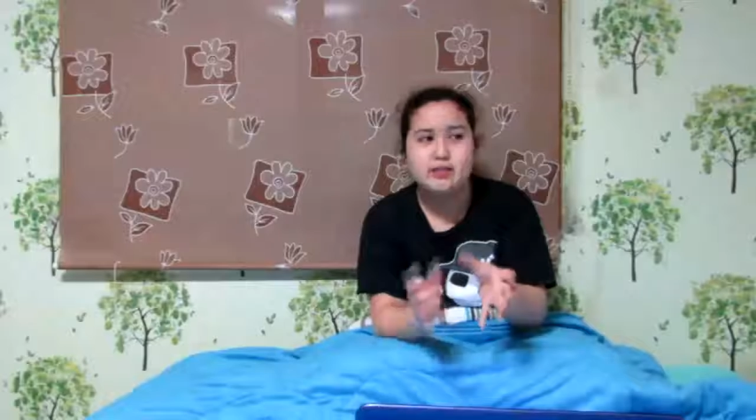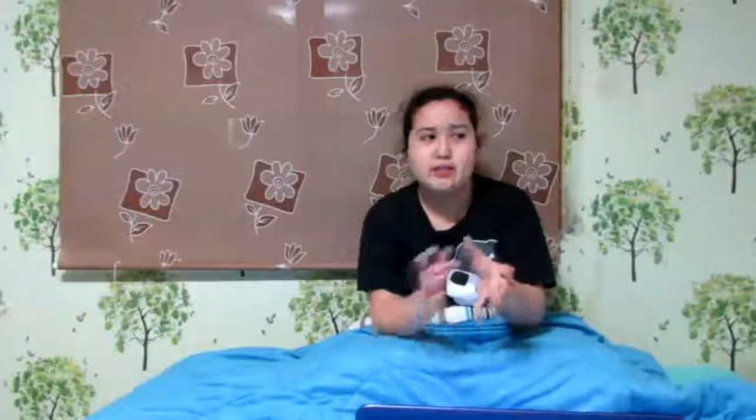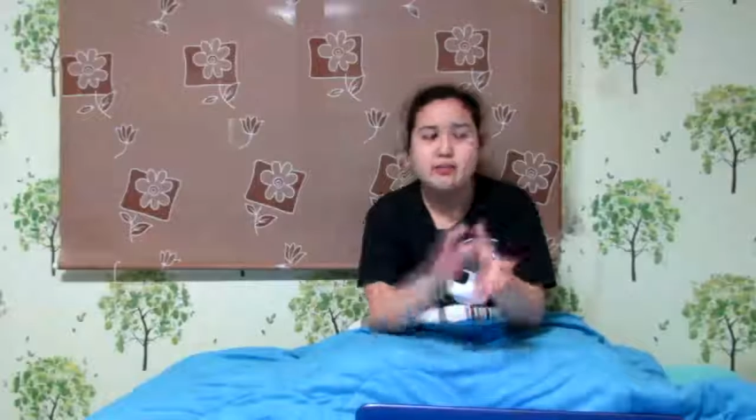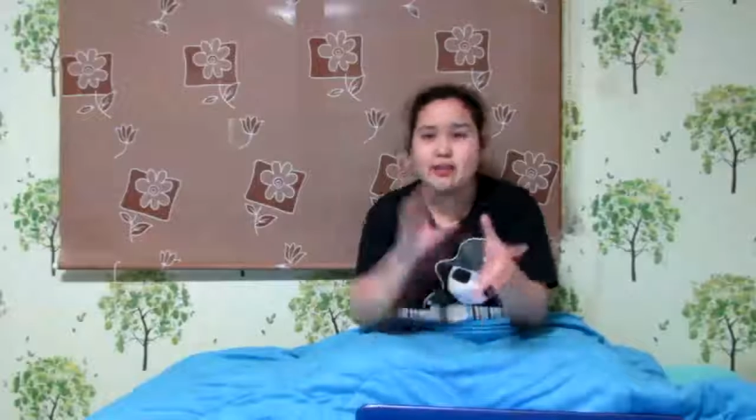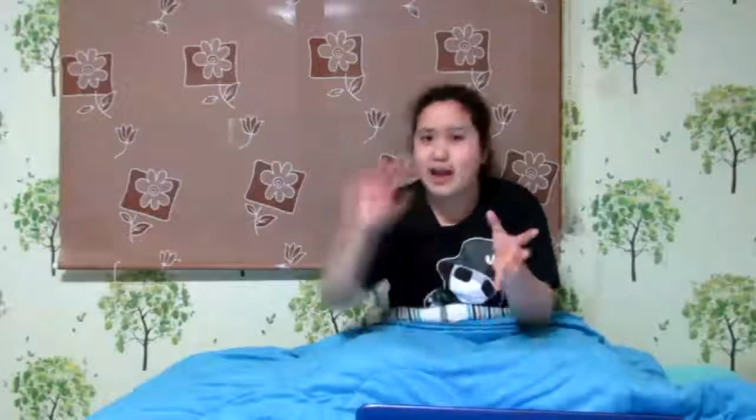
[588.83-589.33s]

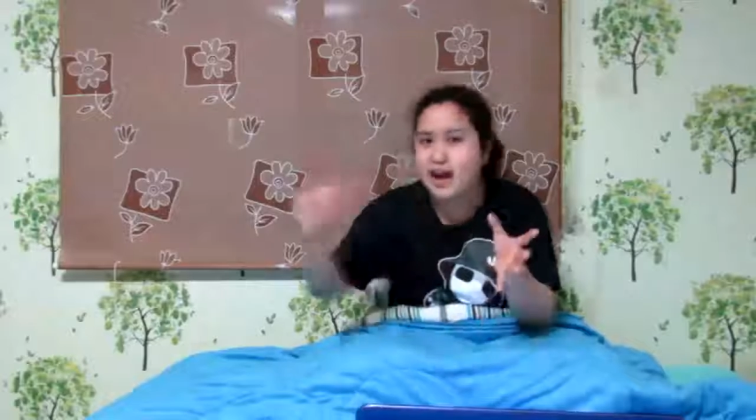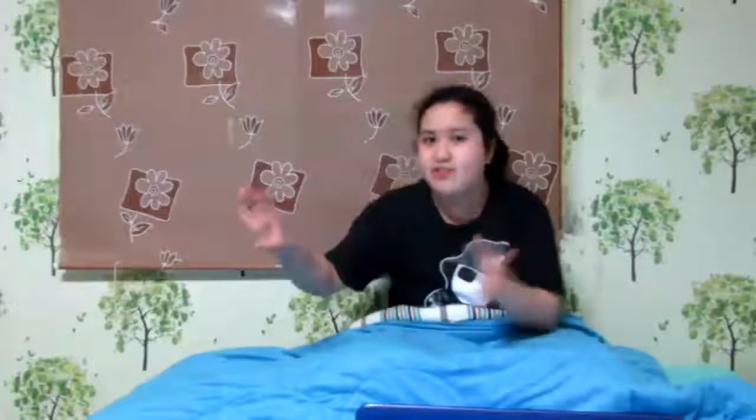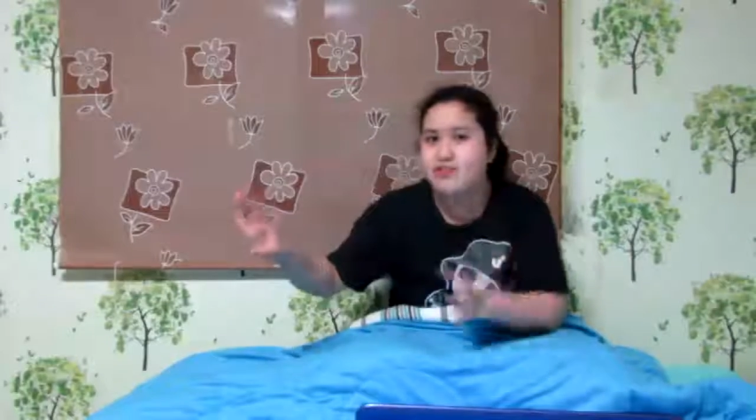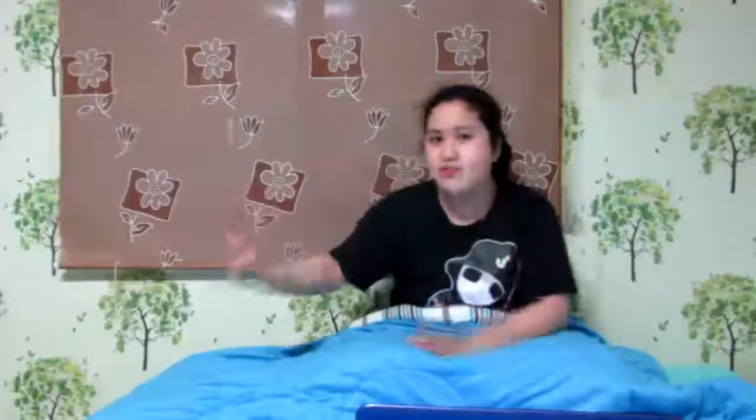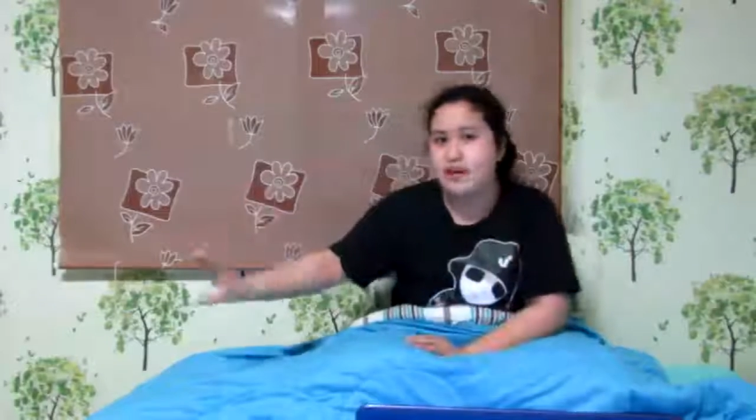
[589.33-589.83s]
maybe
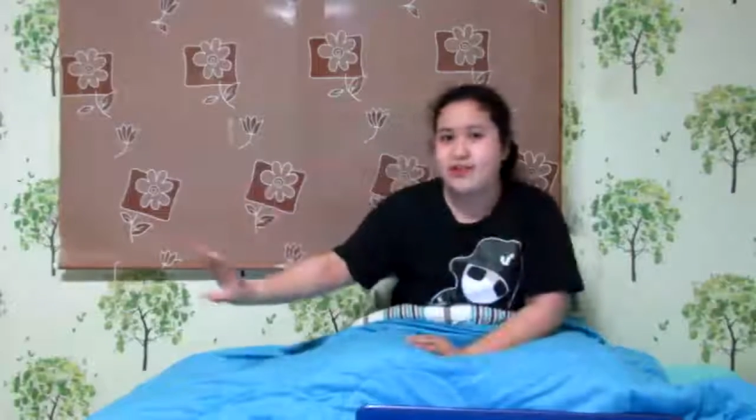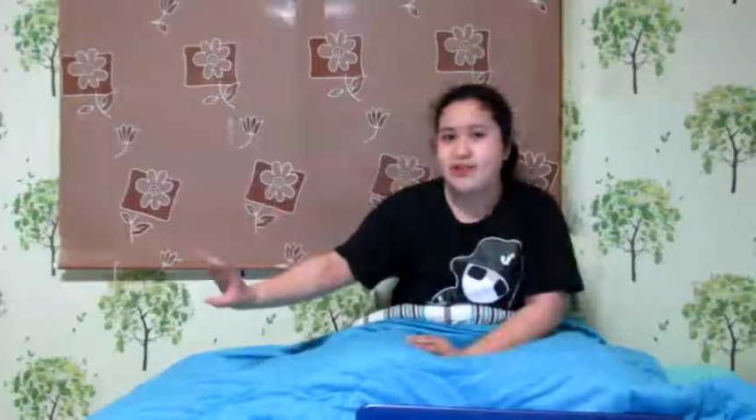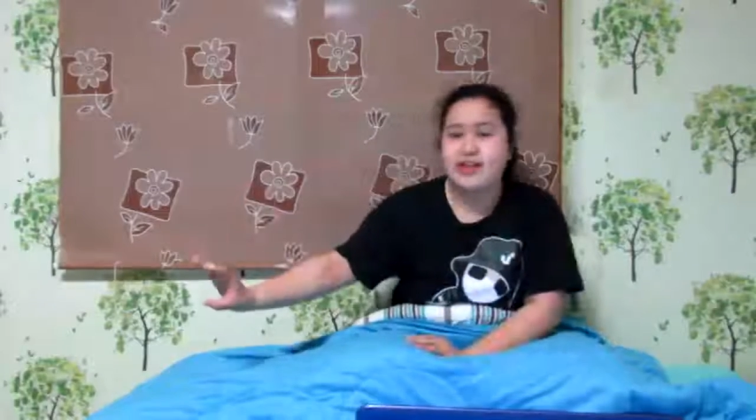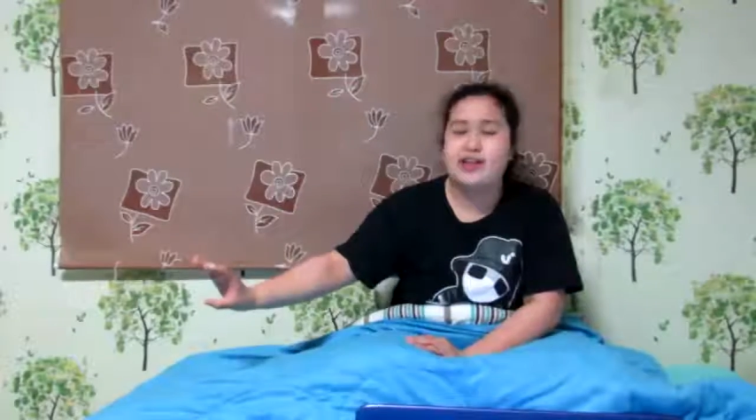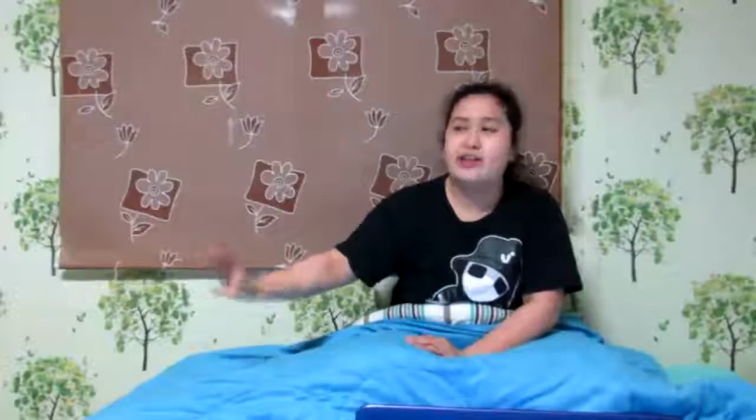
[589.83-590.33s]
after
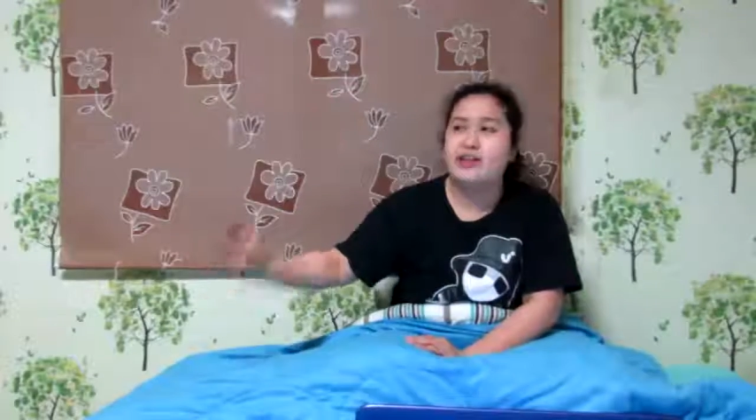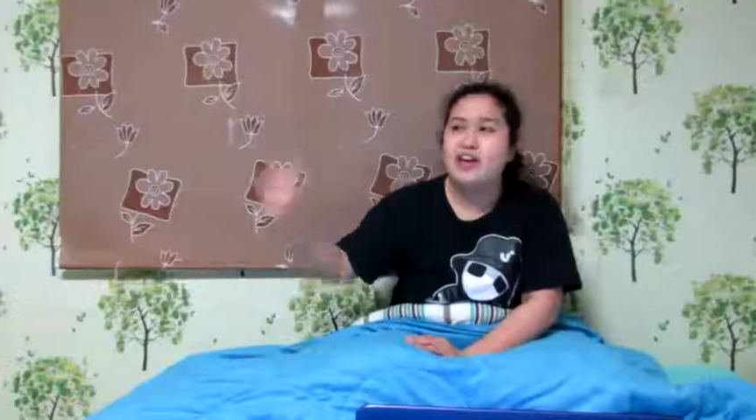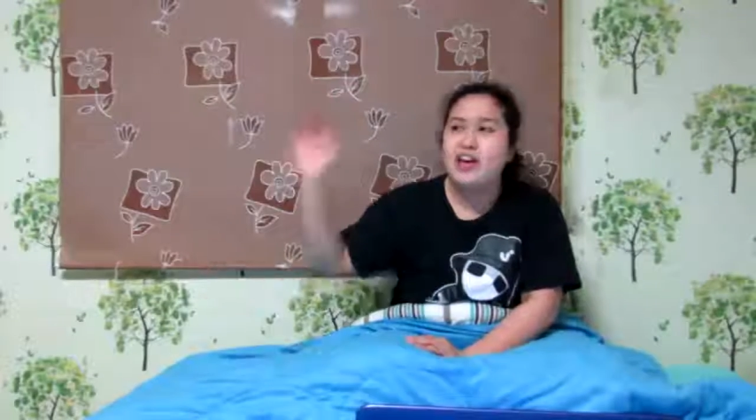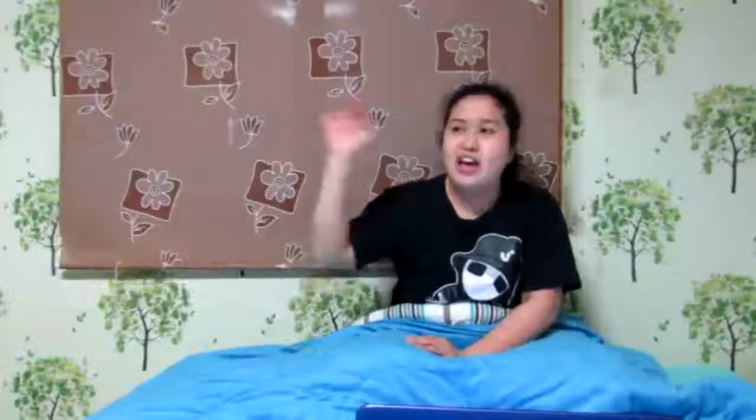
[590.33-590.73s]
Pirate King, like,